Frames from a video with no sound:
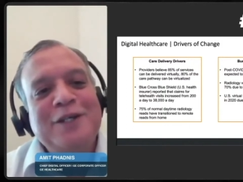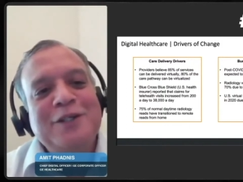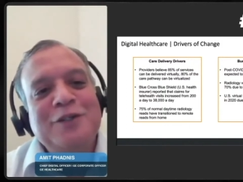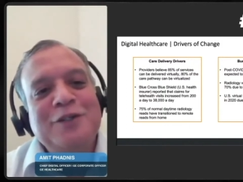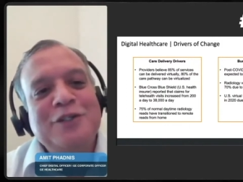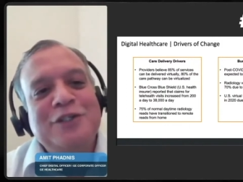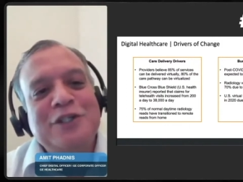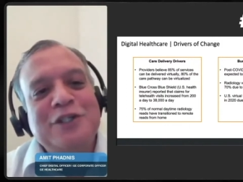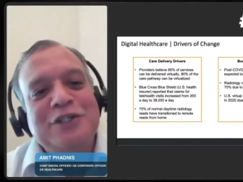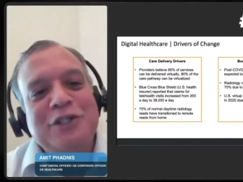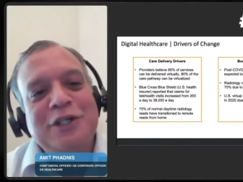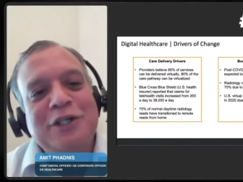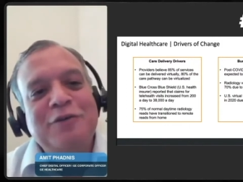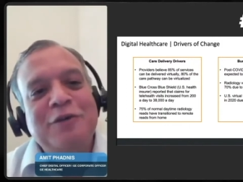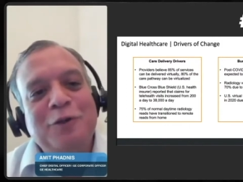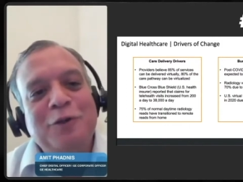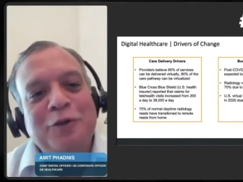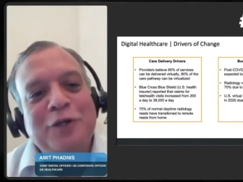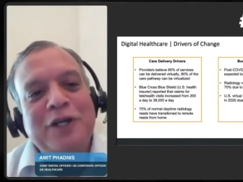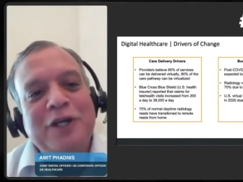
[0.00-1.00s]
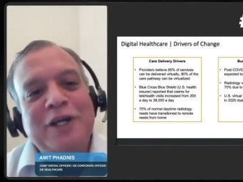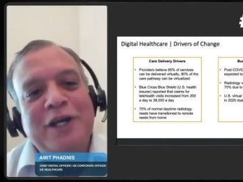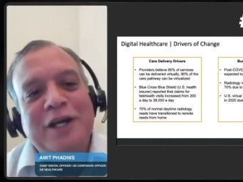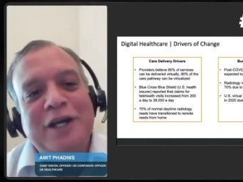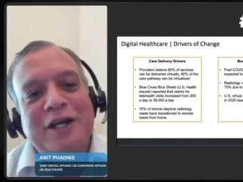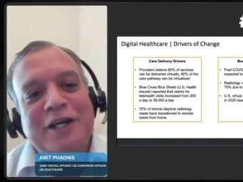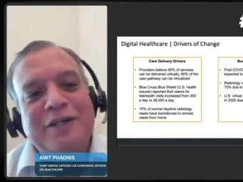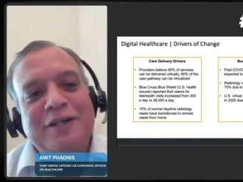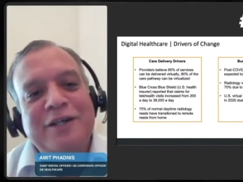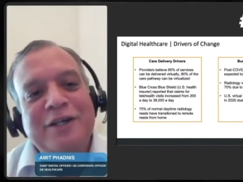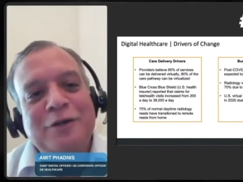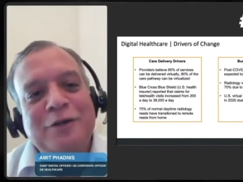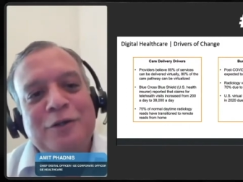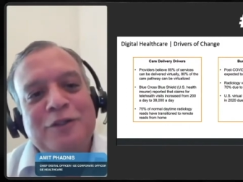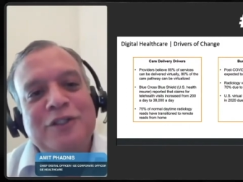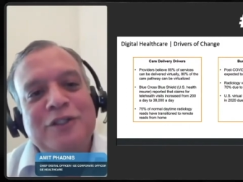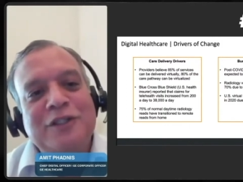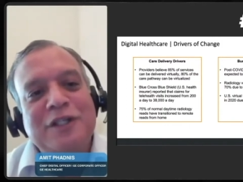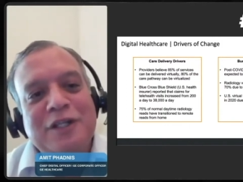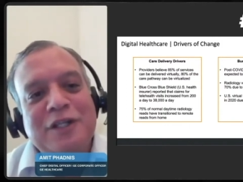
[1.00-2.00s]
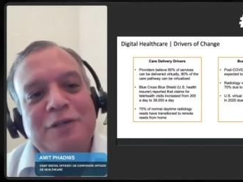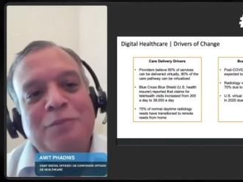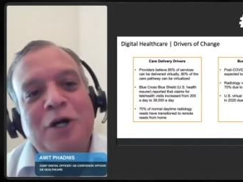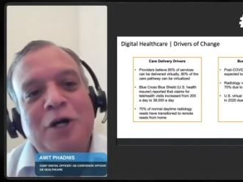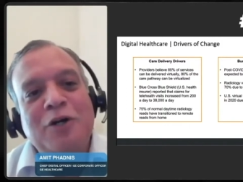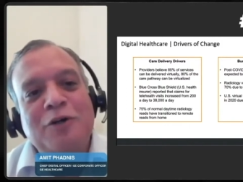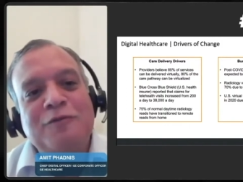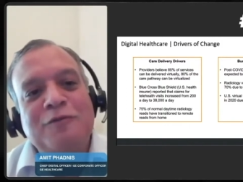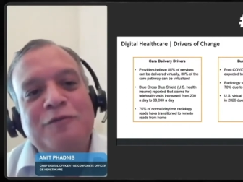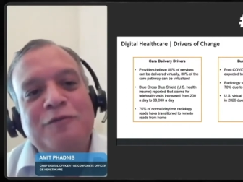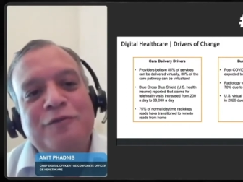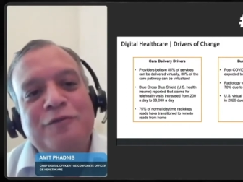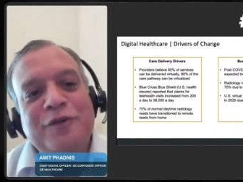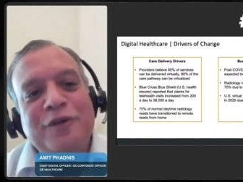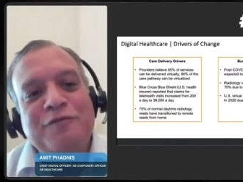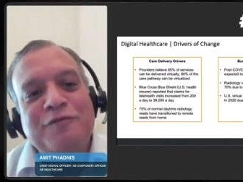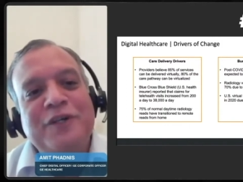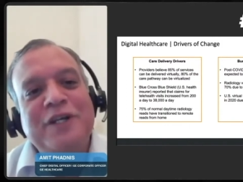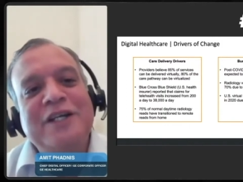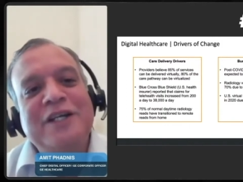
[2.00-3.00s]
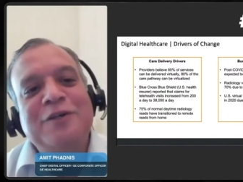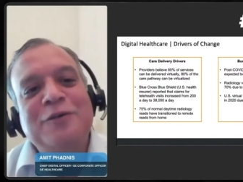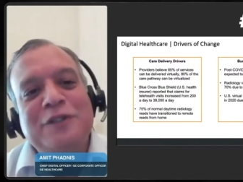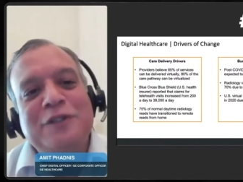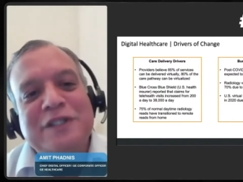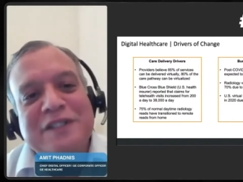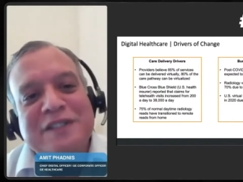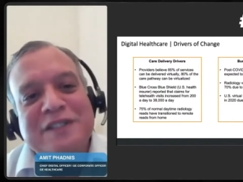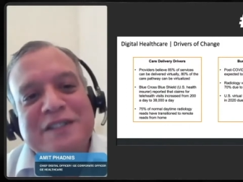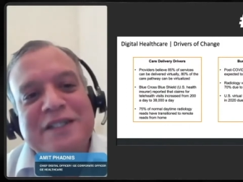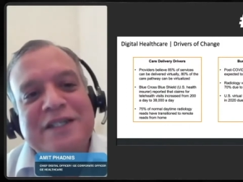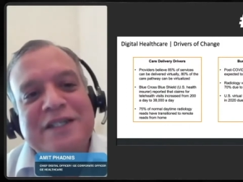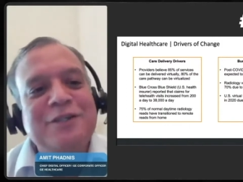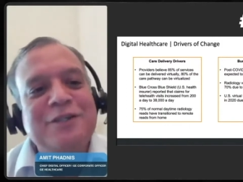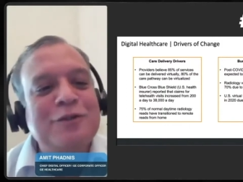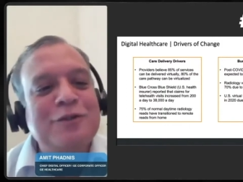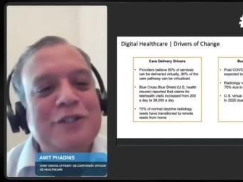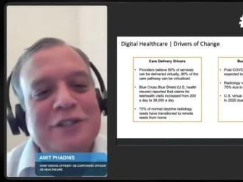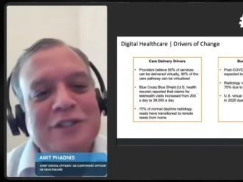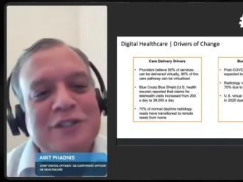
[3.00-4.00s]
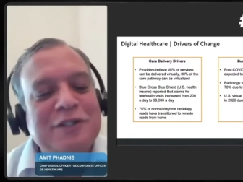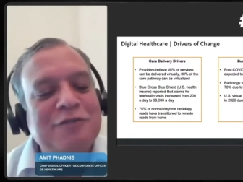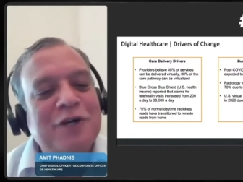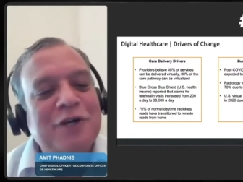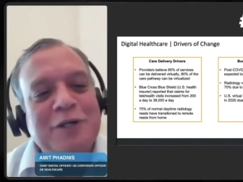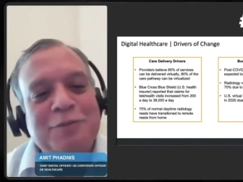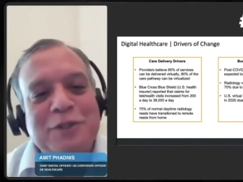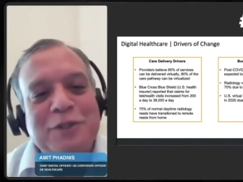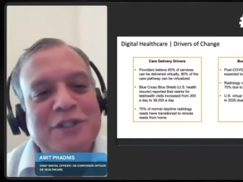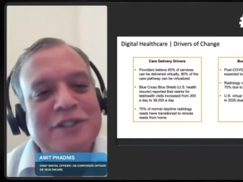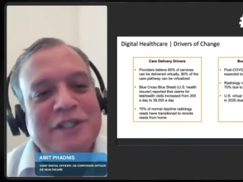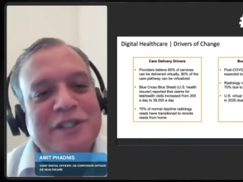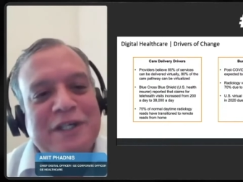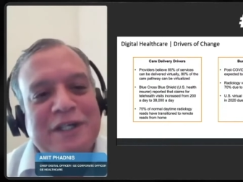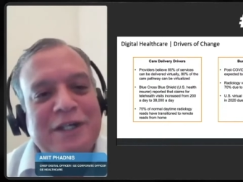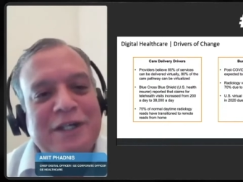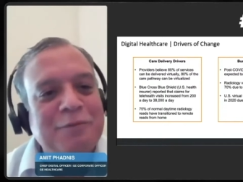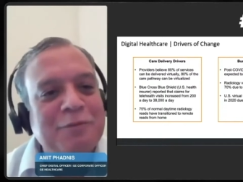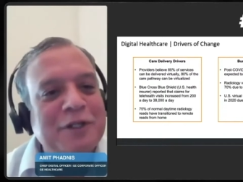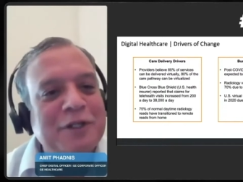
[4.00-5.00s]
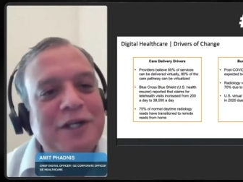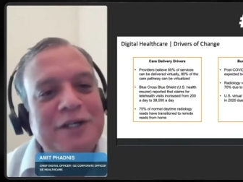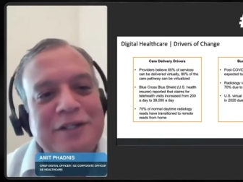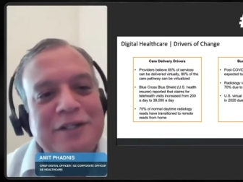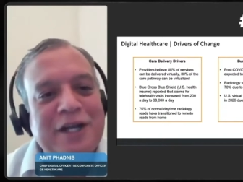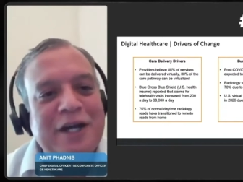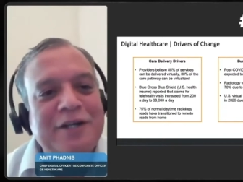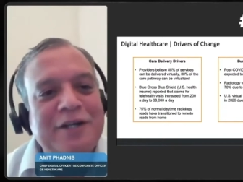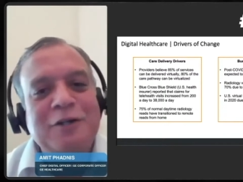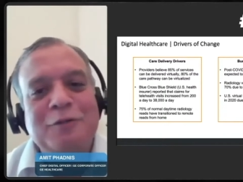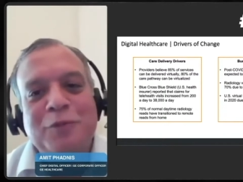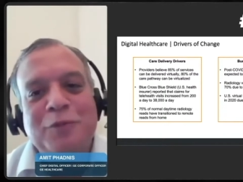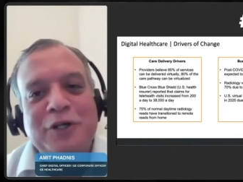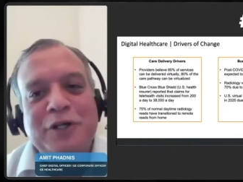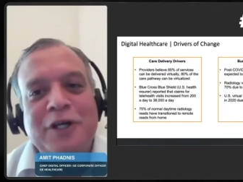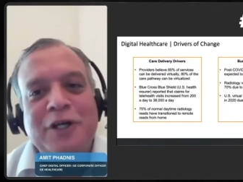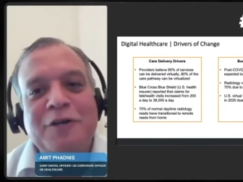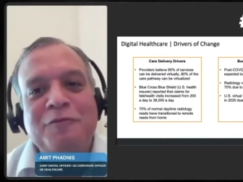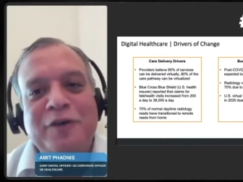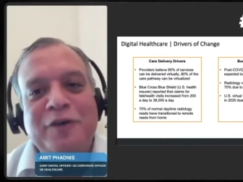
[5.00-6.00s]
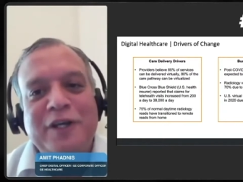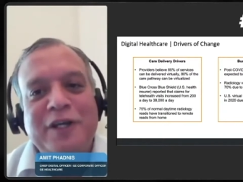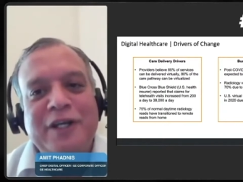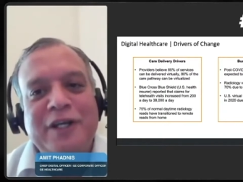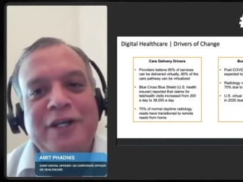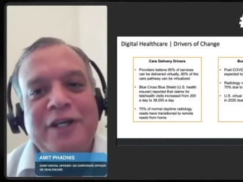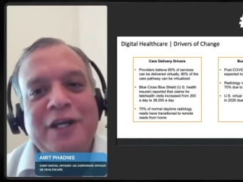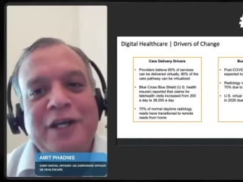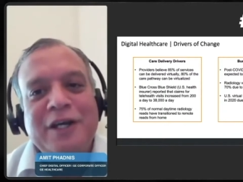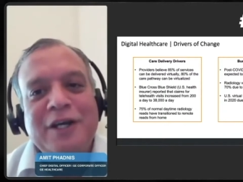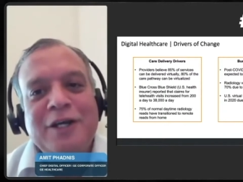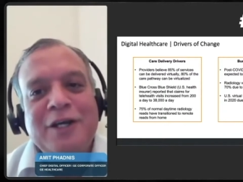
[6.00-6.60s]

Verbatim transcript: So essentially, we are looking at you know still about 50 to 60 to 65%. I mean, that, that number can vary,